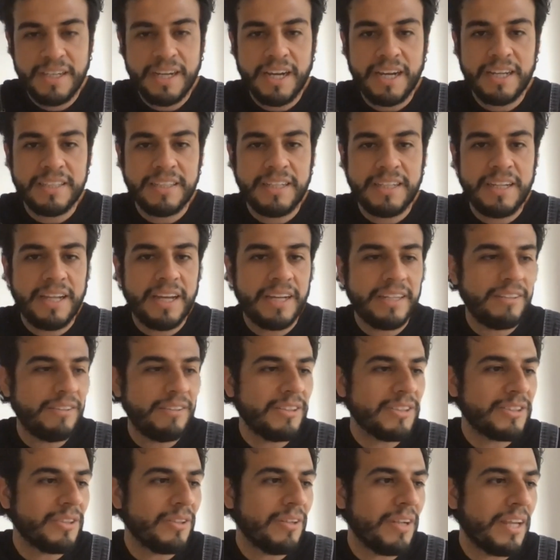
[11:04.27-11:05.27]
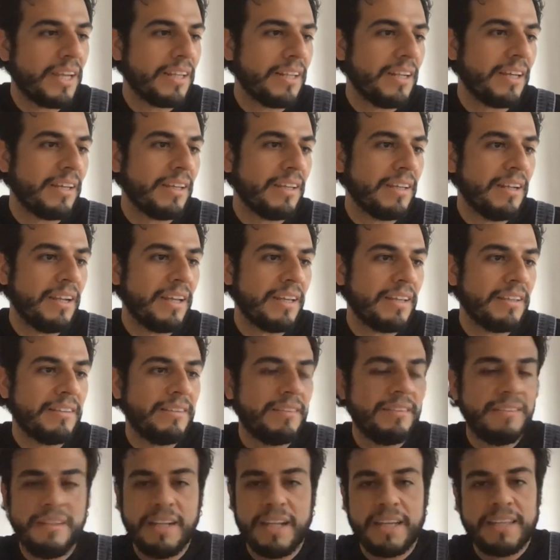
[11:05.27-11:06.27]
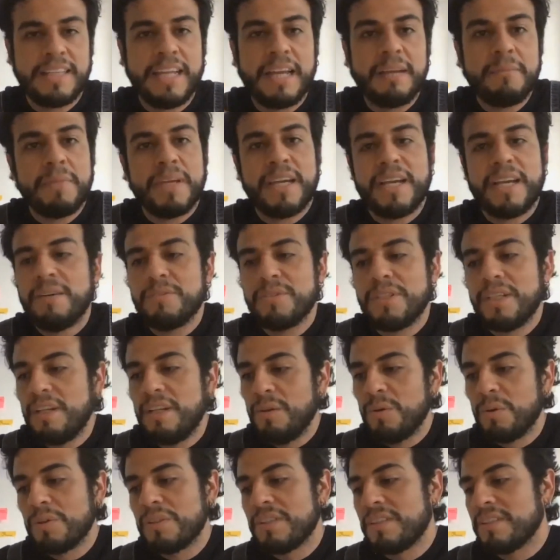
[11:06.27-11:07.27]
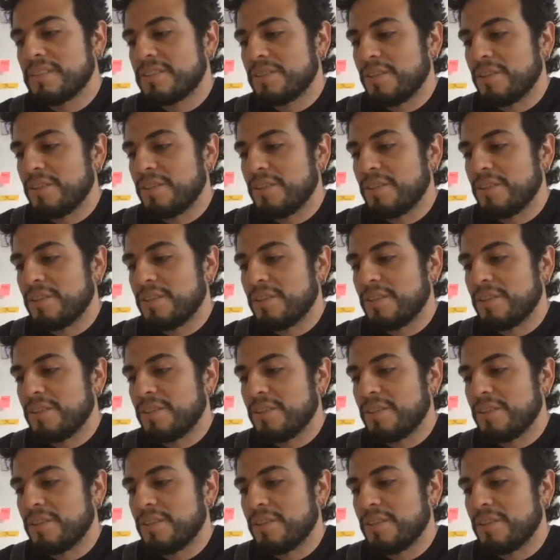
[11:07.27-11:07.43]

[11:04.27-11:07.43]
and also like them, like how they looked.